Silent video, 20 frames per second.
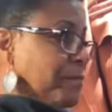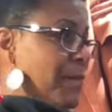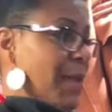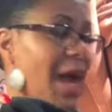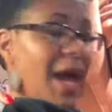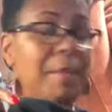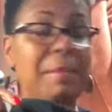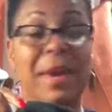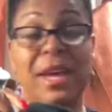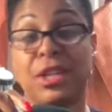
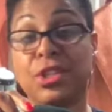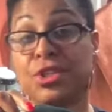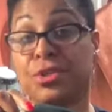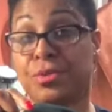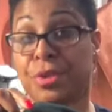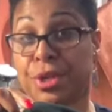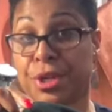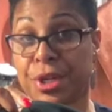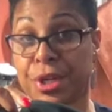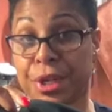I may do
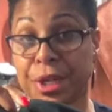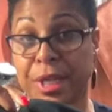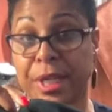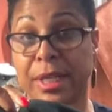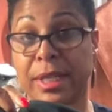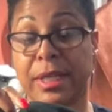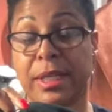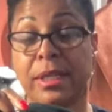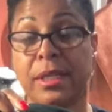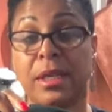the
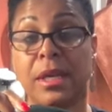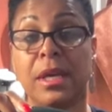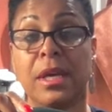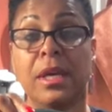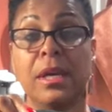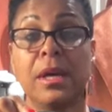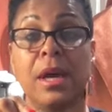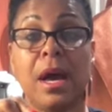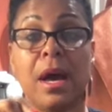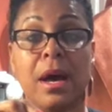hoodie
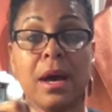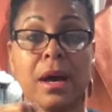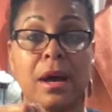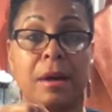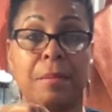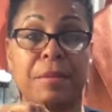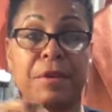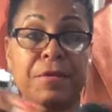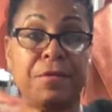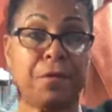
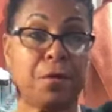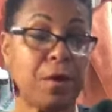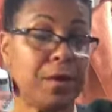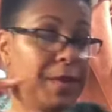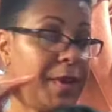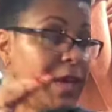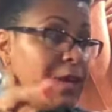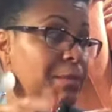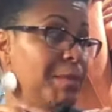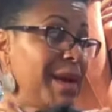uh, before
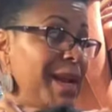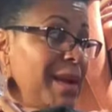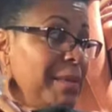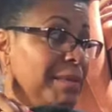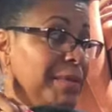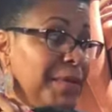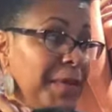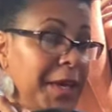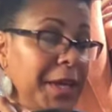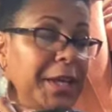then, but I'm
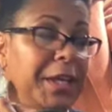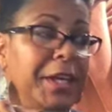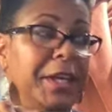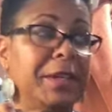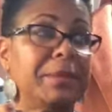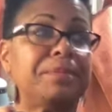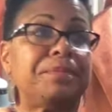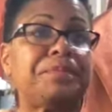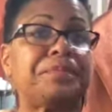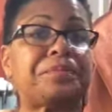thinking
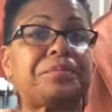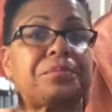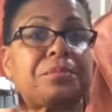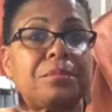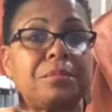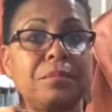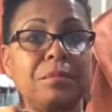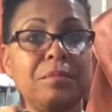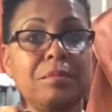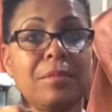
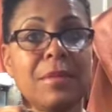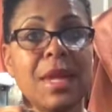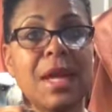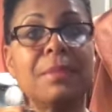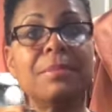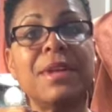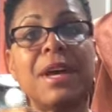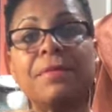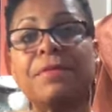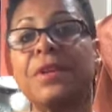
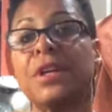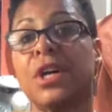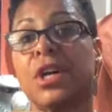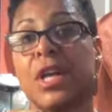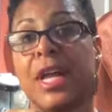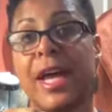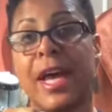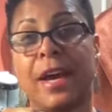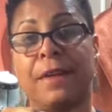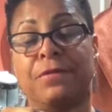I'm definitely
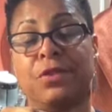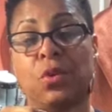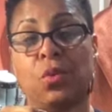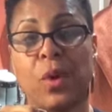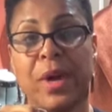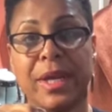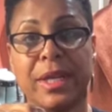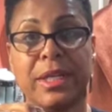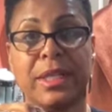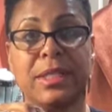going to have to
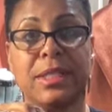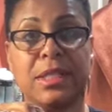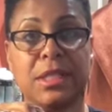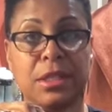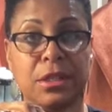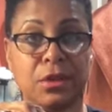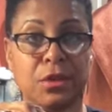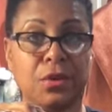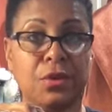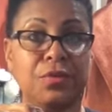wait
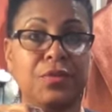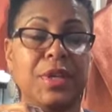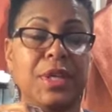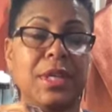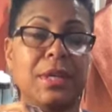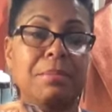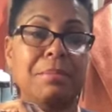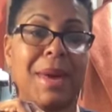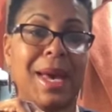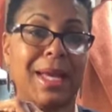until
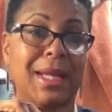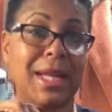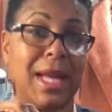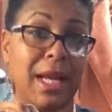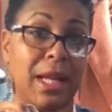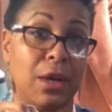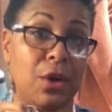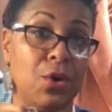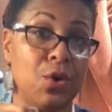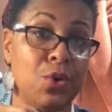the
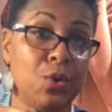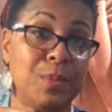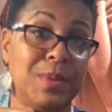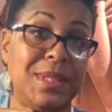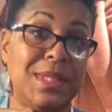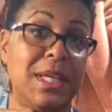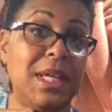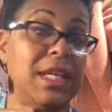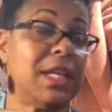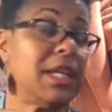magnetic
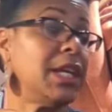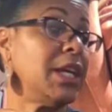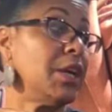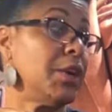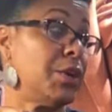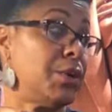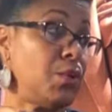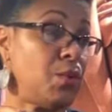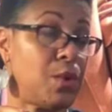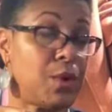hoops get
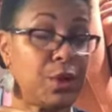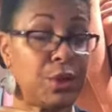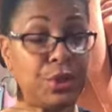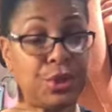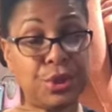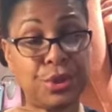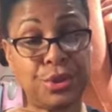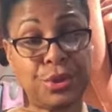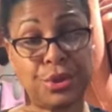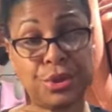here in order
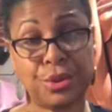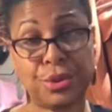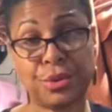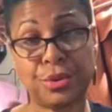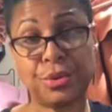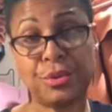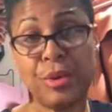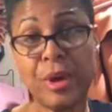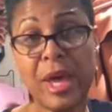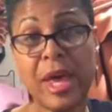to do